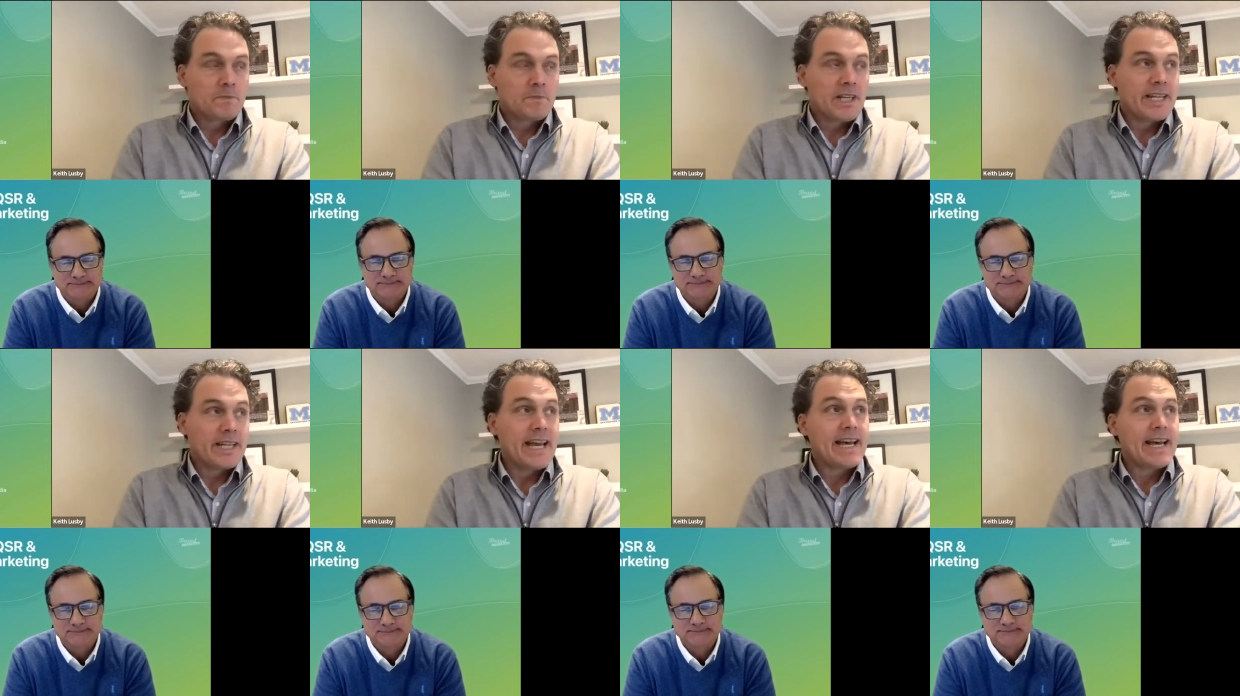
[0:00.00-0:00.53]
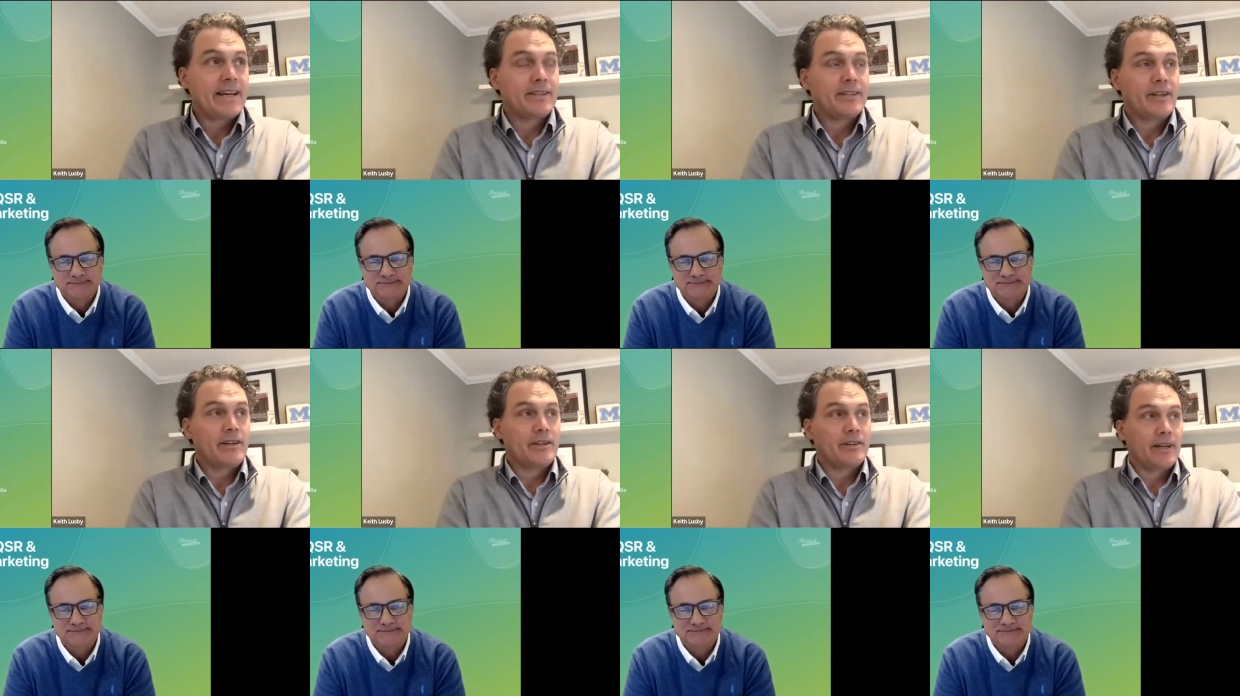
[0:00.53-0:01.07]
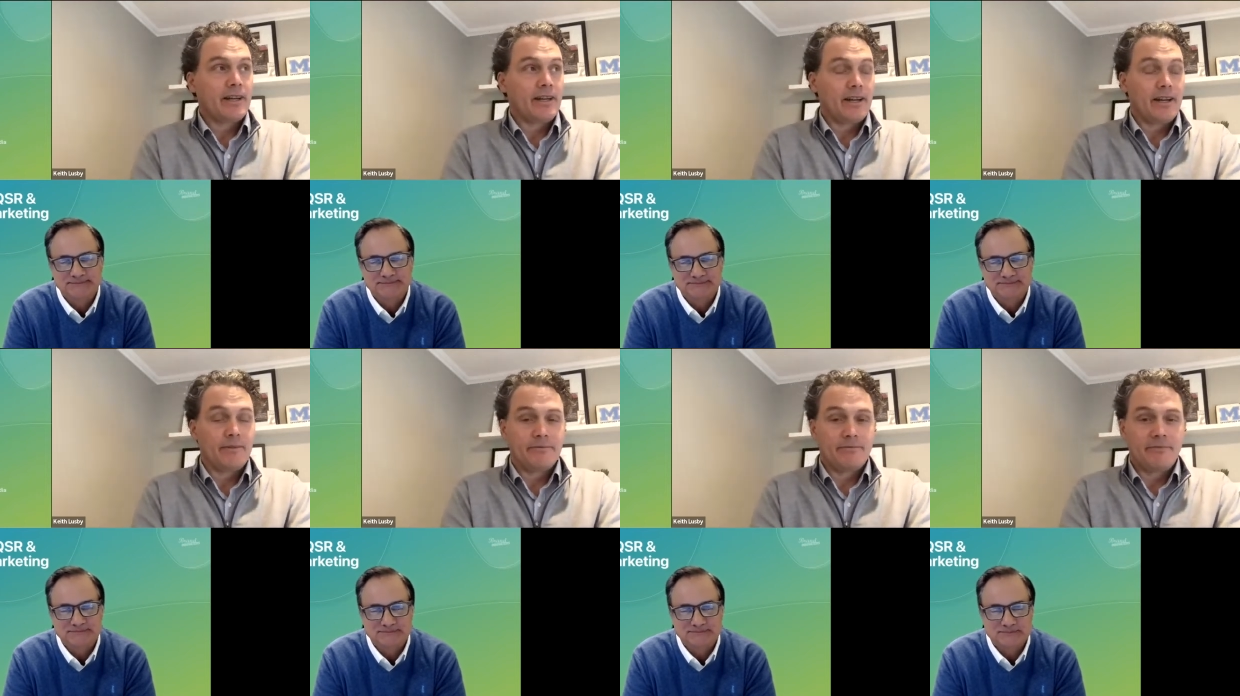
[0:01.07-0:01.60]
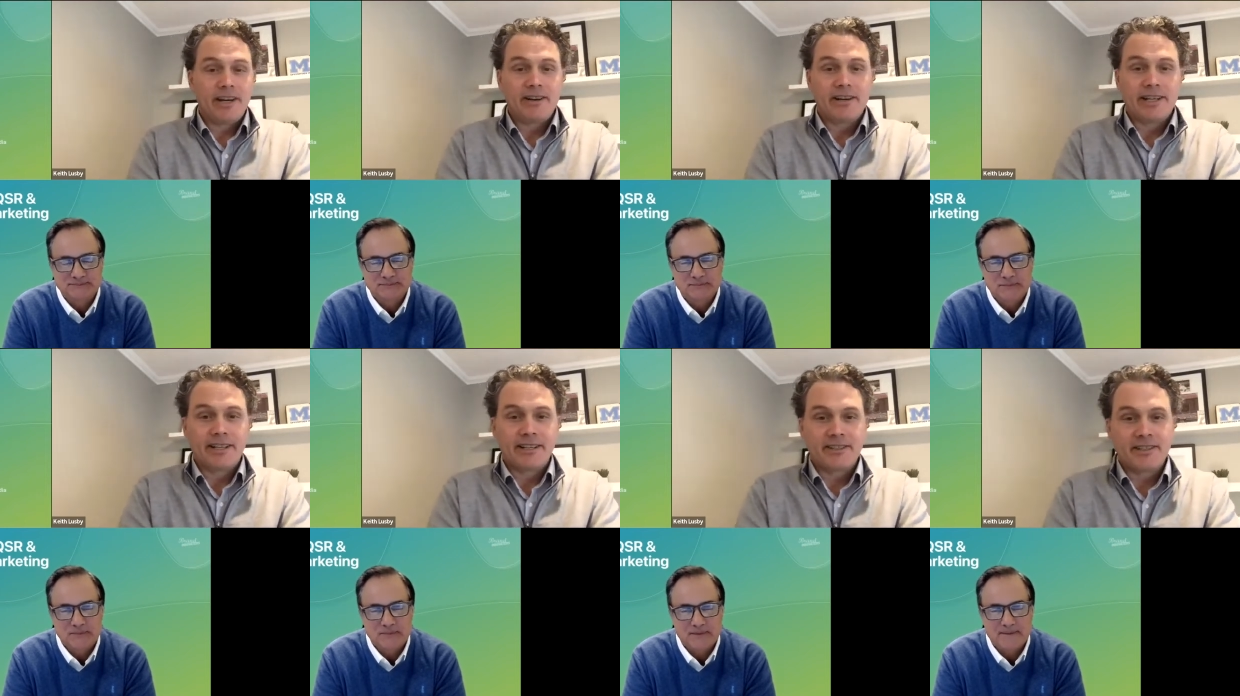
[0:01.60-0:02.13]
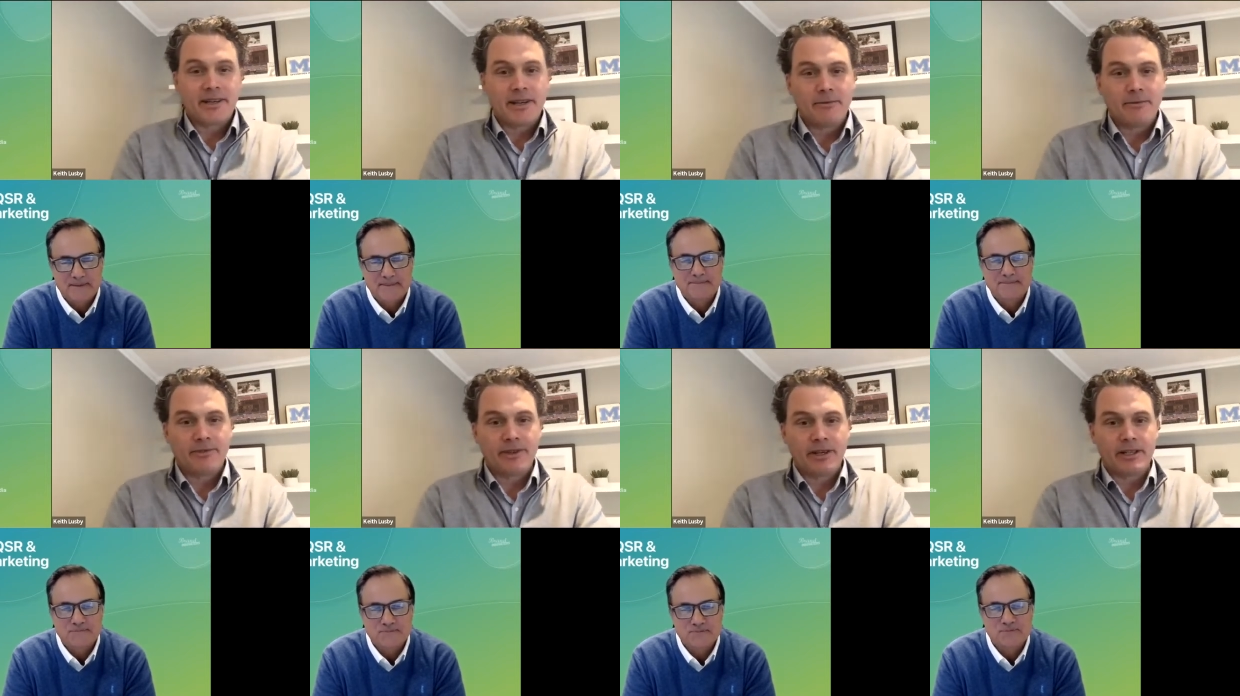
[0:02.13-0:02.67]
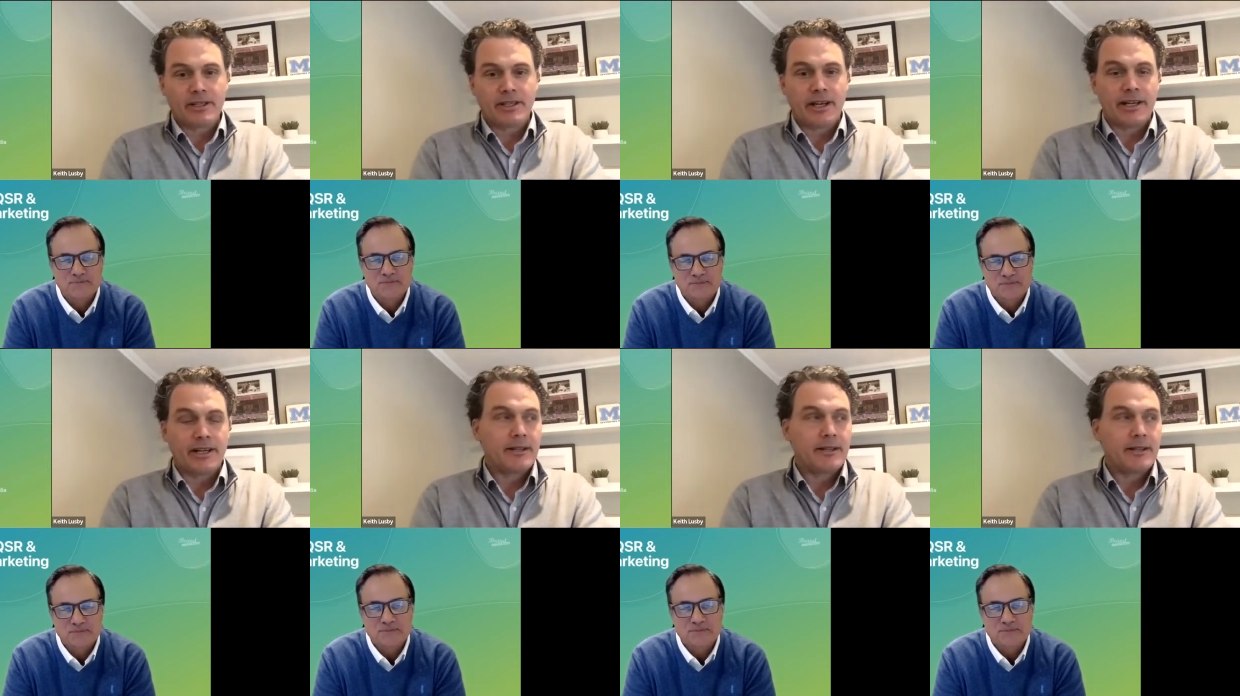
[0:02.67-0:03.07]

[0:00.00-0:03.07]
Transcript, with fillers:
Speaker 1: Yeah, no, I, very, because I'm very excited.